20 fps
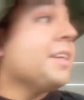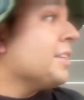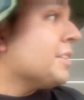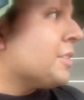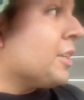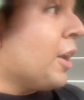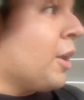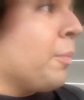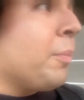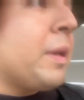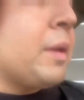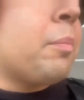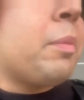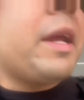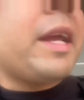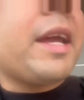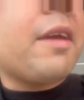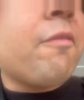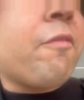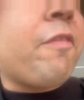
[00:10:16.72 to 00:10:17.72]
So I'll be
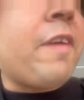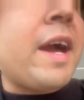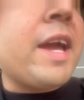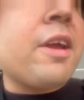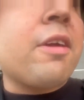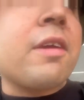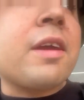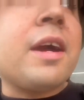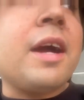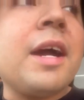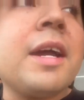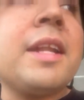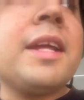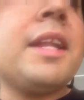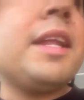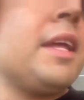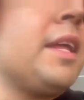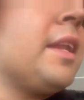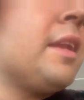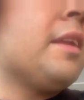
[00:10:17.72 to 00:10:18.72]
bringing Fire
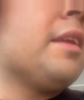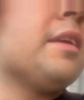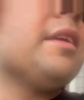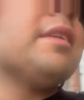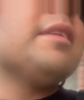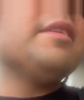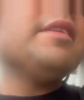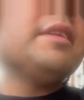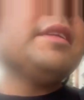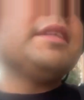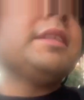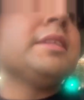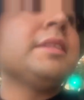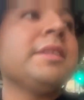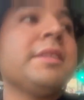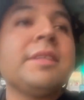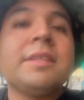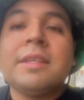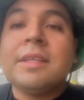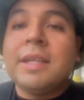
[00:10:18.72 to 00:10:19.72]
Cannon in.
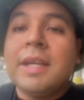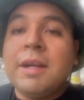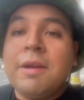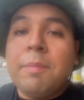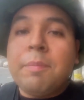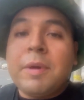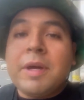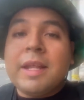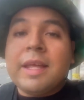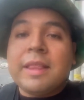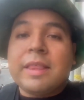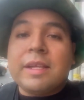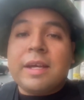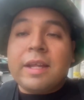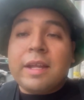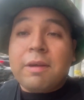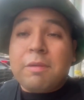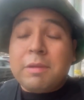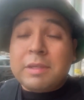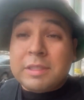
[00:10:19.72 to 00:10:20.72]
Everybody
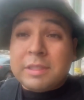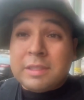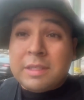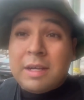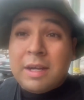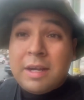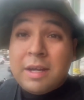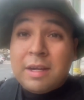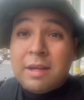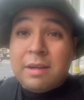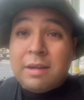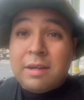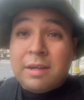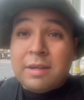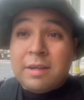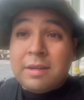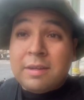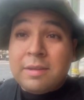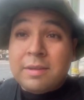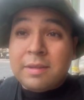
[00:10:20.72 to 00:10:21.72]
thought I was gone,
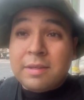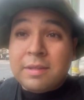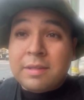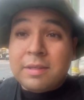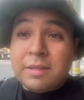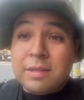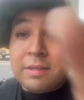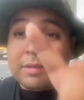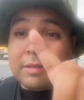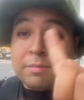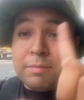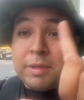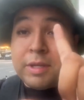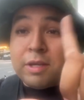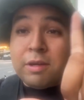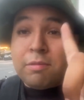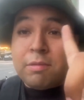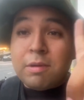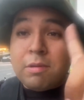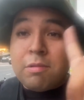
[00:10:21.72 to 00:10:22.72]
huh?
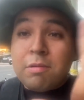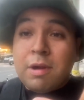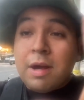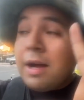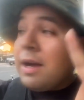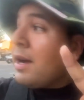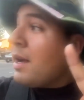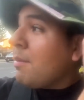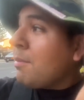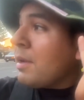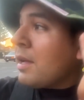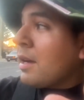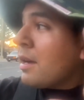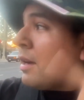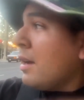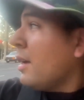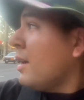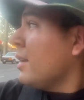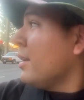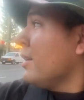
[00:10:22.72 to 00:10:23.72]
But you were wrong, I'm not
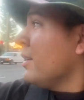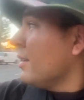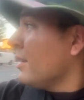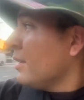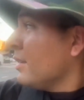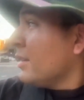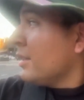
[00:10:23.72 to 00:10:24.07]
gone.